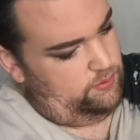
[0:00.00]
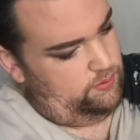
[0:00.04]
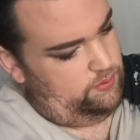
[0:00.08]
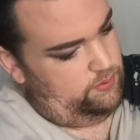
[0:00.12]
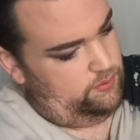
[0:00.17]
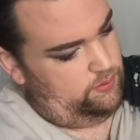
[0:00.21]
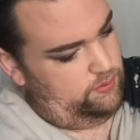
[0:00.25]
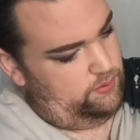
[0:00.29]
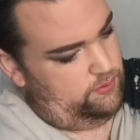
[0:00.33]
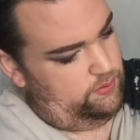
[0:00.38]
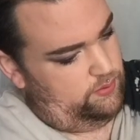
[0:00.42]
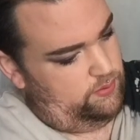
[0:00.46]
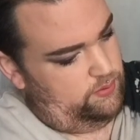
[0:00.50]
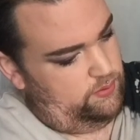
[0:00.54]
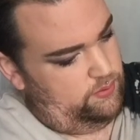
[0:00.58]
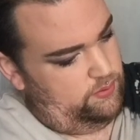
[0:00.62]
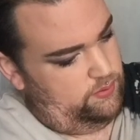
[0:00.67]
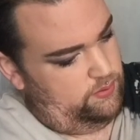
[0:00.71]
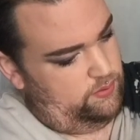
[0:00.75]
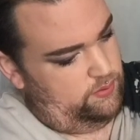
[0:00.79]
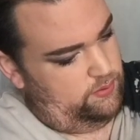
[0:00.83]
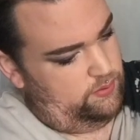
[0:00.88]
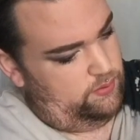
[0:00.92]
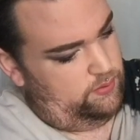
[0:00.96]

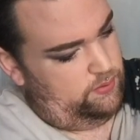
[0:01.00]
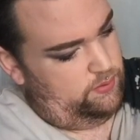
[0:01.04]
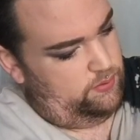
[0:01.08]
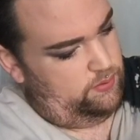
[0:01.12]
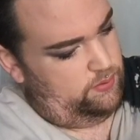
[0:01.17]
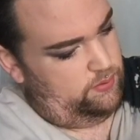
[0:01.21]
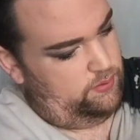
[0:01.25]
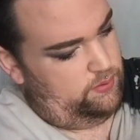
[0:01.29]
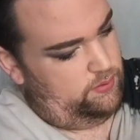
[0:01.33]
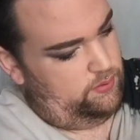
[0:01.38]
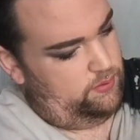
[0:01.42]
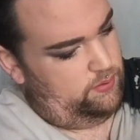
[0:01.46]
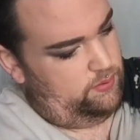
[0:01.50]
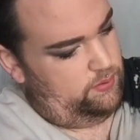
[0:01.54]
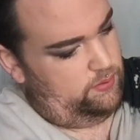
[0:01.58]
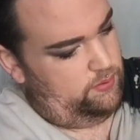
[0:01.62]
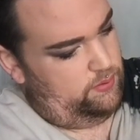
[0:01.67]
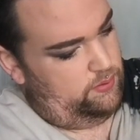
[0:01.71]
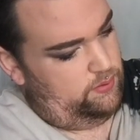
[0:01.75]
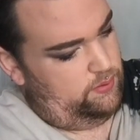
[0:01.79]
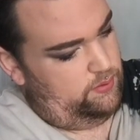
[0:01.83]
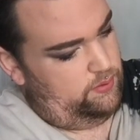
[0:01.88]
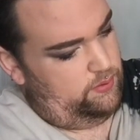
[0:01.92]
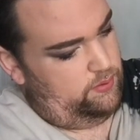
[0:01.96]

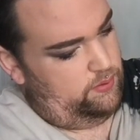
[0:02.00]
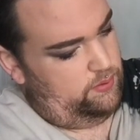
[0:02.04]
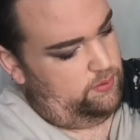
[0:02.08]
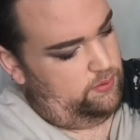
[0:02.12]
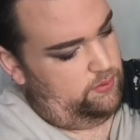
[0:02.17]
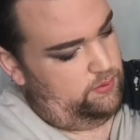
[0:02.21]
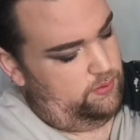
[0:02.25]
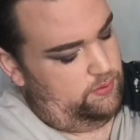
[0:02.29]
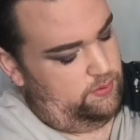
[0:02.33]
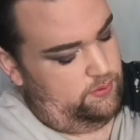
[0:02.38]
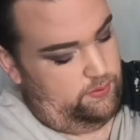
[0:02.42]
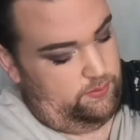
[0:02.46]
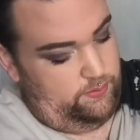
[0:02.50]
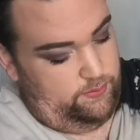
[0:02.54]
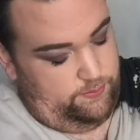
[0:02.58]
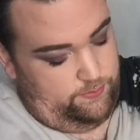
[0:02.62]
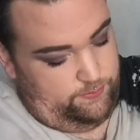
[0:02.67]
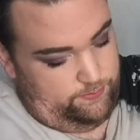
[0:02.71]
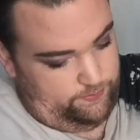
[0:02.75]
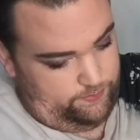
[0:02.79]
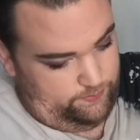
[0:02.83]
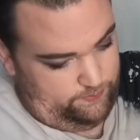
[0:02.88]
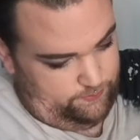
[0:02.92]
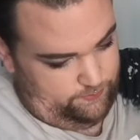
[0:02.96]

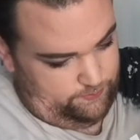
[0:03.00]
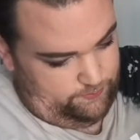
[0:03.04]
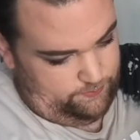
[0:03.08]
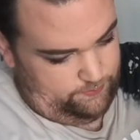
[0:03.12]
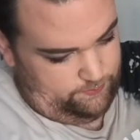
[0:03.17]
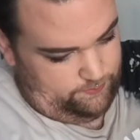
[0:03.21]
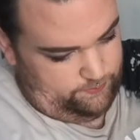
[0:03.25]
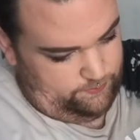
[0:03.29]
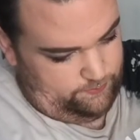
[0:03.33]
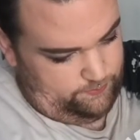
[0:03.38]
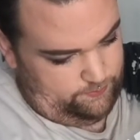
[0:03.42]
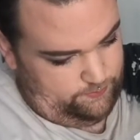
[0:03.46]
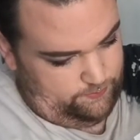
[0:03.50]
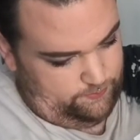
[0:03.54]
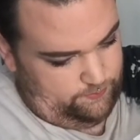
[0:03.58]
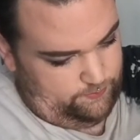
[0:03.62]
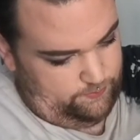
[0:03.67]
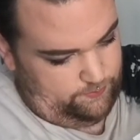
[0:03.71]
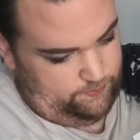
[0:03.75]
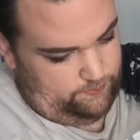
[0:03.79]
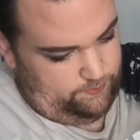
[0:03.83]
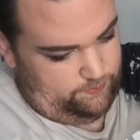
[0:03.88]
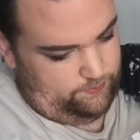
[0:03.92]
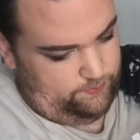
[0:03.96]

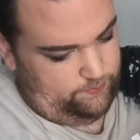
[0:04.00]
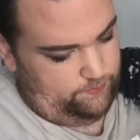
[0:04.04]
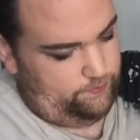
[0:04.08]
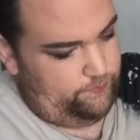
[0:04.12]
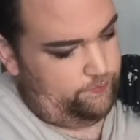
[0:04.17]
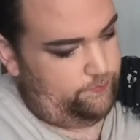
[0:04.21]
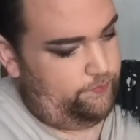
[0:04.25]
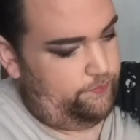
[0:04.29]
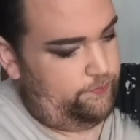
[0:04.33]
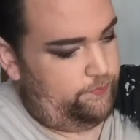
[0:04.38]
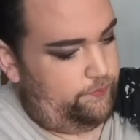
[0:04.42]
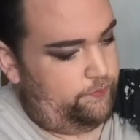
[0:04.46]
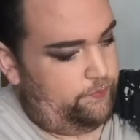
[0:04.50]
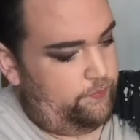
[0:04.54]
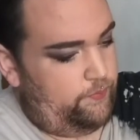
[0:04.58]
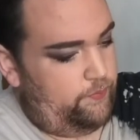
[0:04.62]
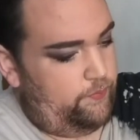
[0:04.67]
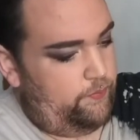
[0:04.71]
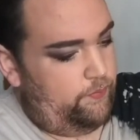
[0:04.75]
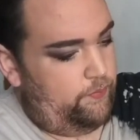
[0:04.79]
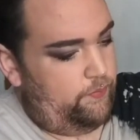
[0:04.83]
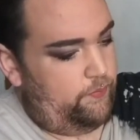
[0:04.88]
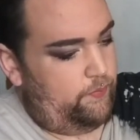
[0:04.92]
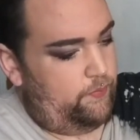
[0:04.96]

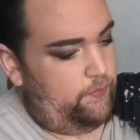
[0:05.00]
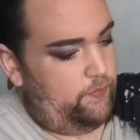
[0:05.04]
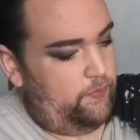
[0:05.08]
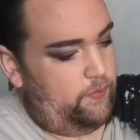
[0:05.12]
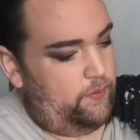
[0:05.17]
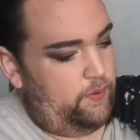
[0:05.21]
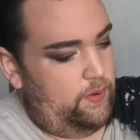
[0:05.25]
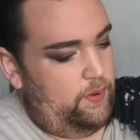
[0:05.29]
Nothing is said.